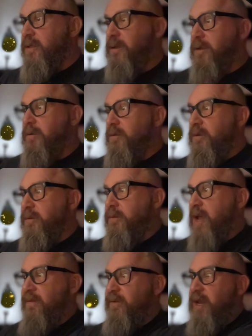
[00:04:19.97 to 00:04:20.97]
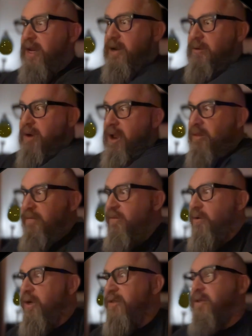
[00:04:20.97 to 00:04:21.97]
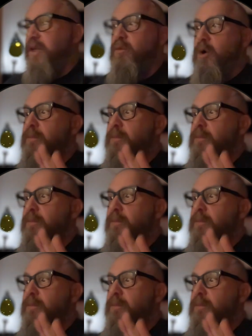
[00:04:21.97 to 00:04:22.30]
and navigating around the forest, so they won't